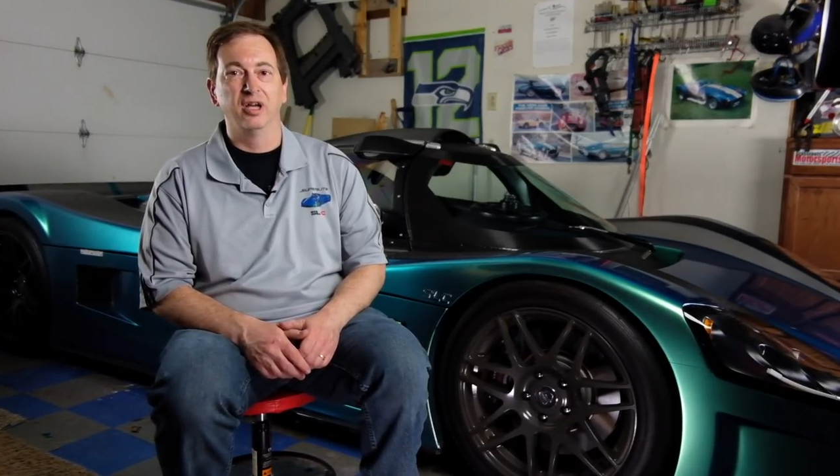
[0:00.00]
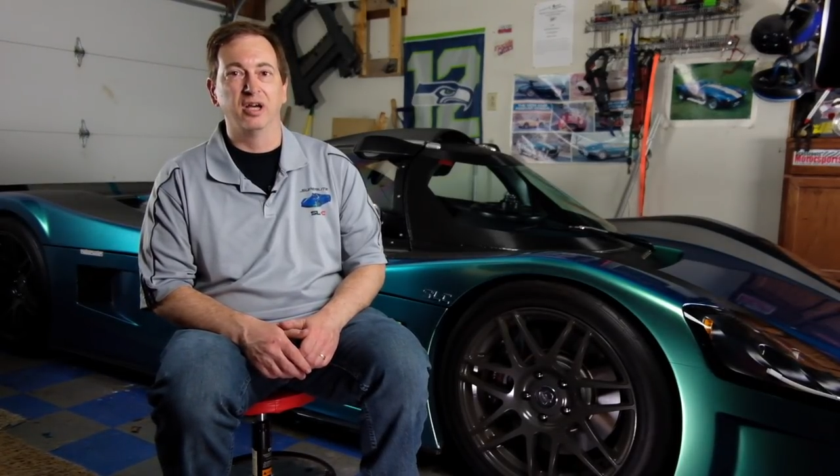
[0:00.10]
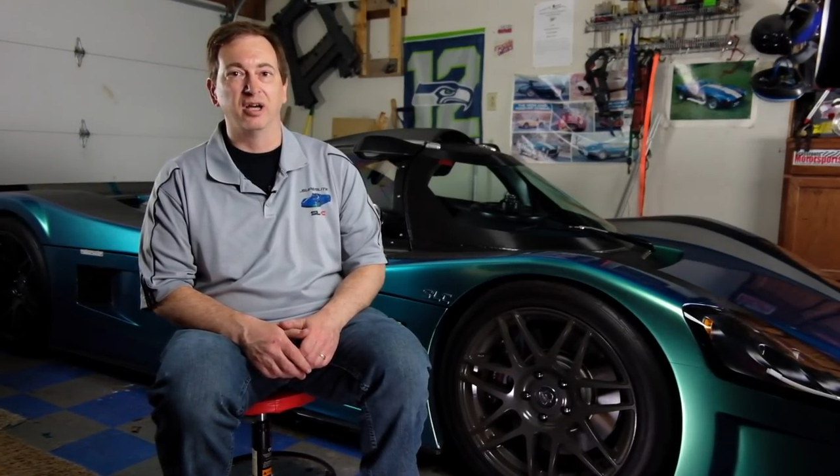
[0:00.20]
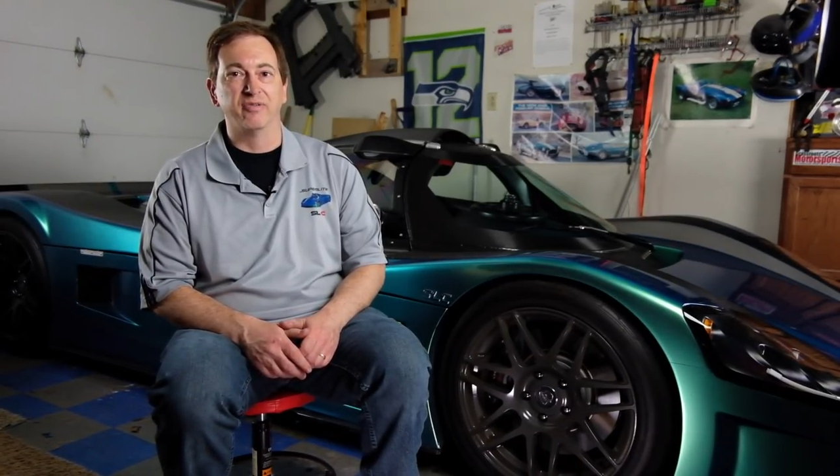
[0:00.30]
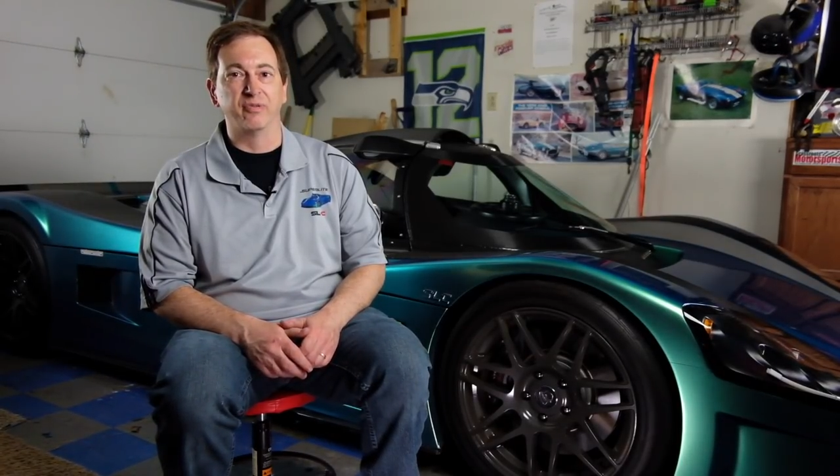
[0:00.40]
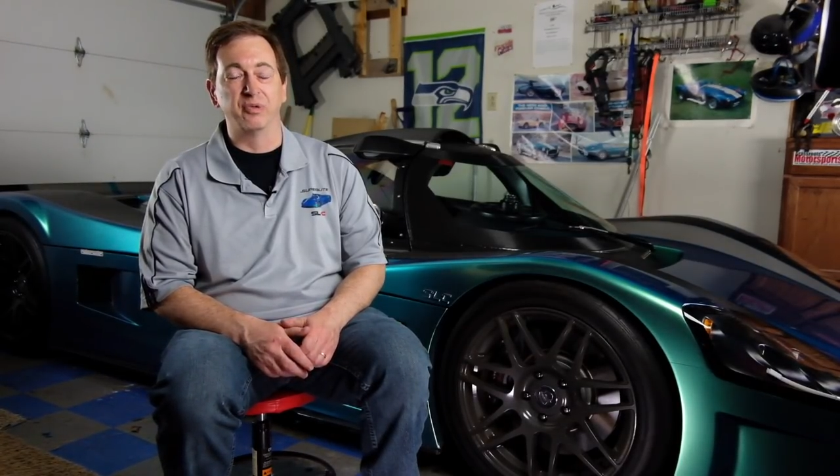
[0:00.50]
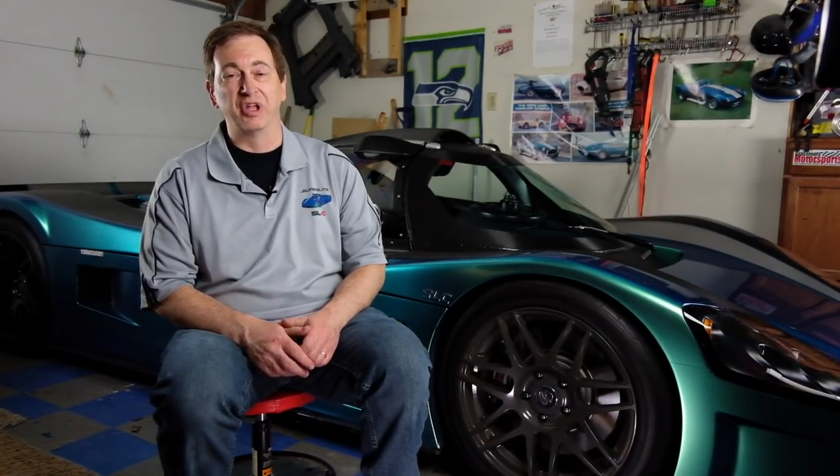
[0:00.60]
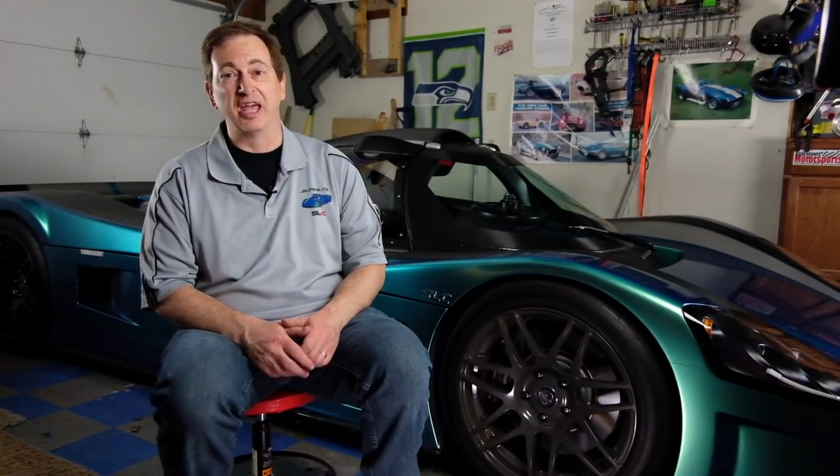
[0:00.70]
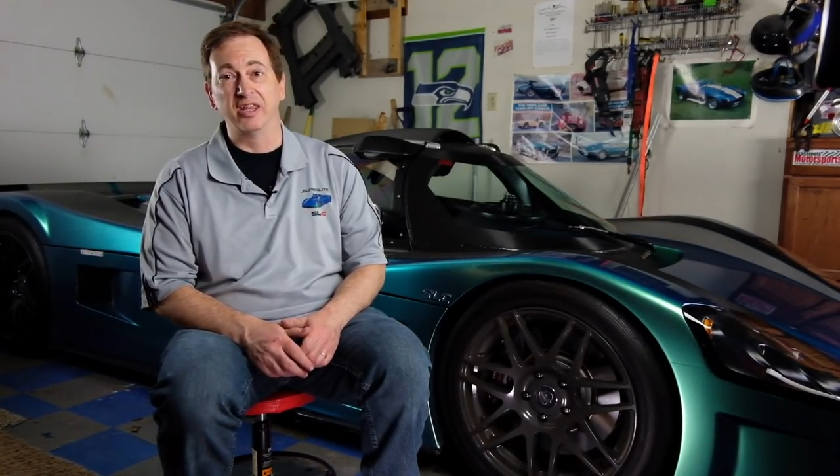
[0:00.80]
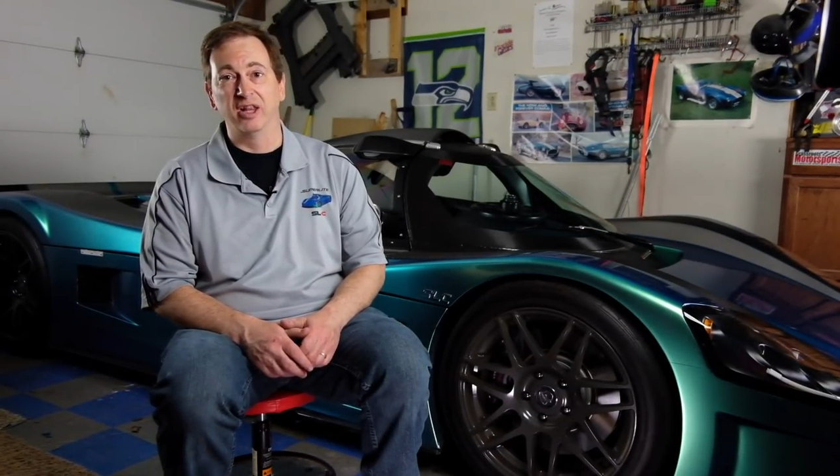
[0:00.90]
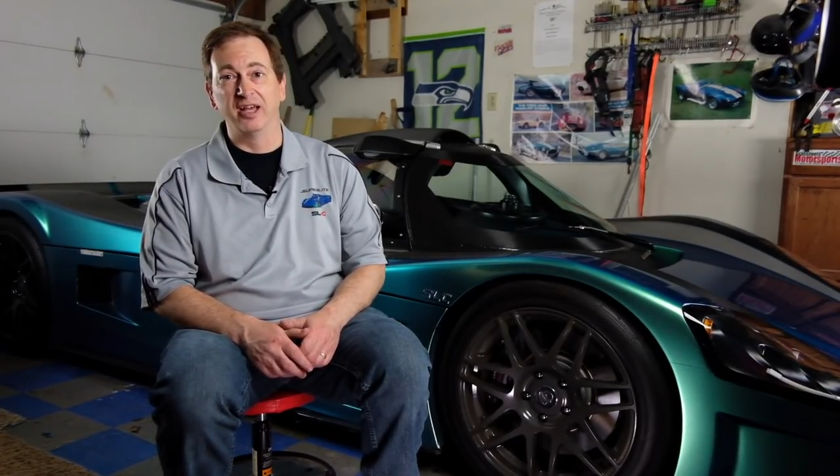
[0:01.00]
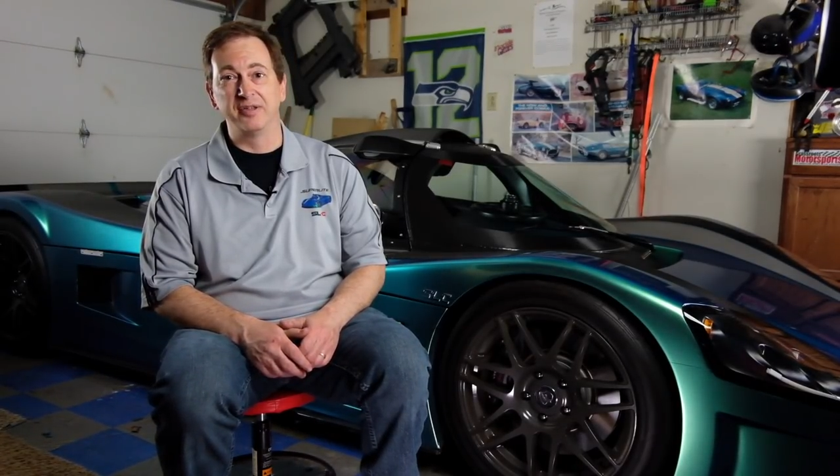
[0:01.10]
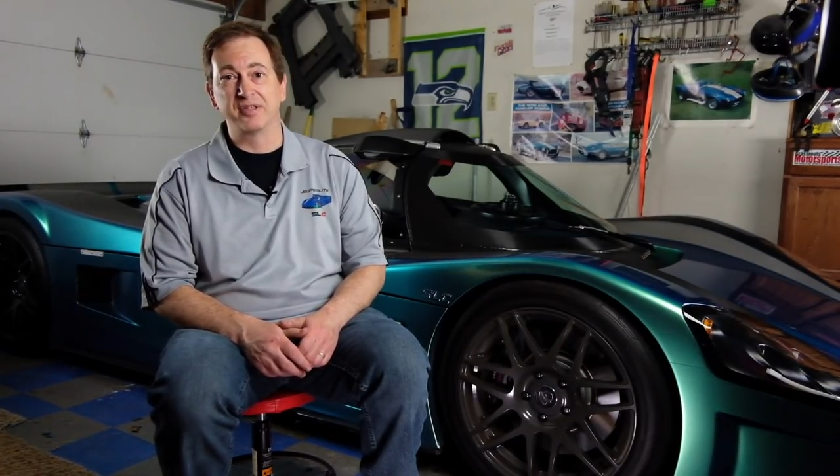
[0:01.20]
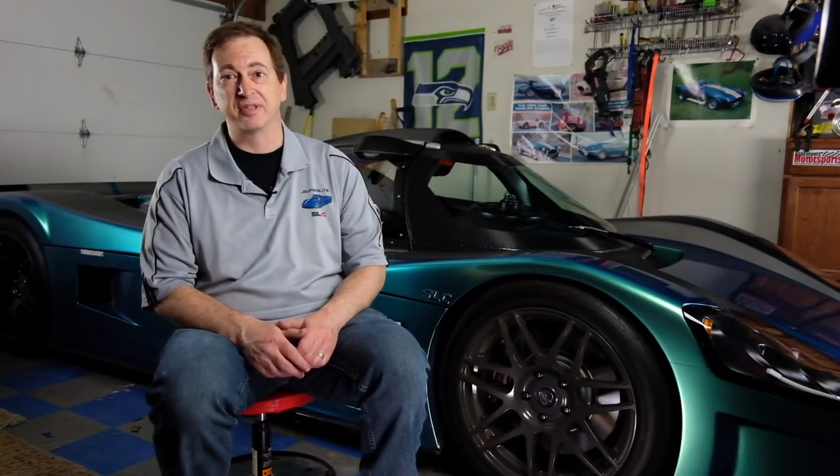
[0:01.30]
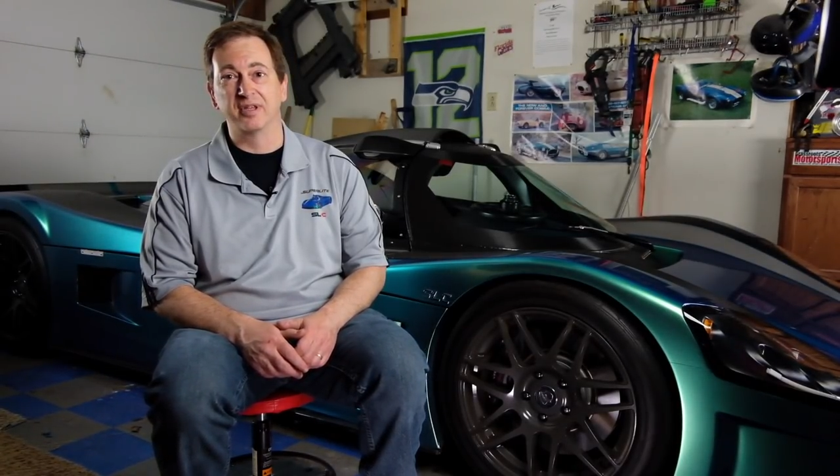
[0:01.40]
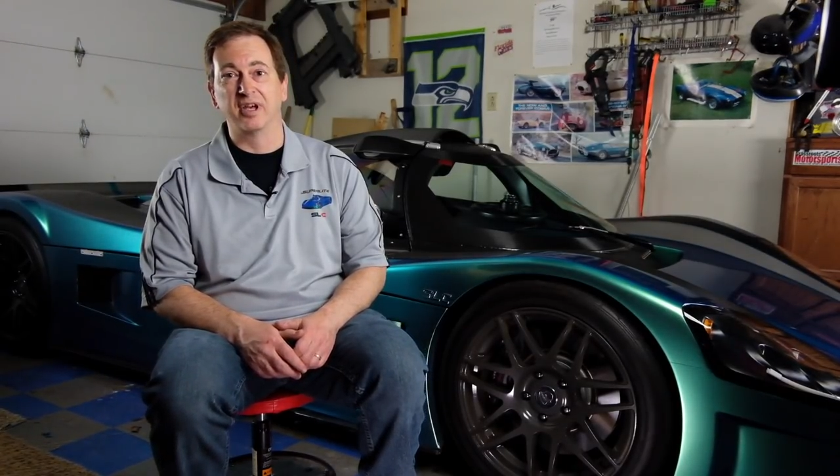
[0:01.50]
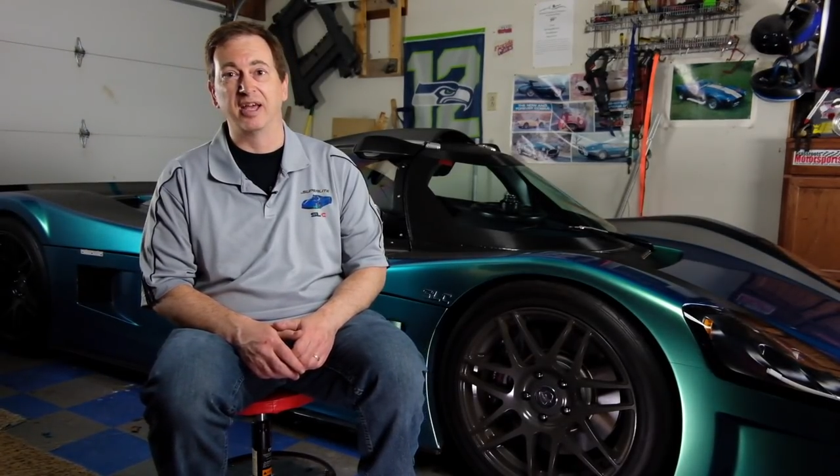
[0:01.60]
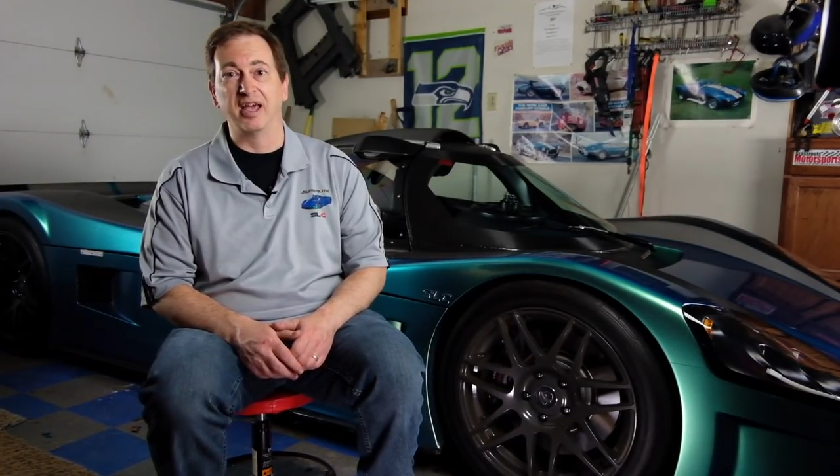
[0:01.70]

uh, in the headlights, I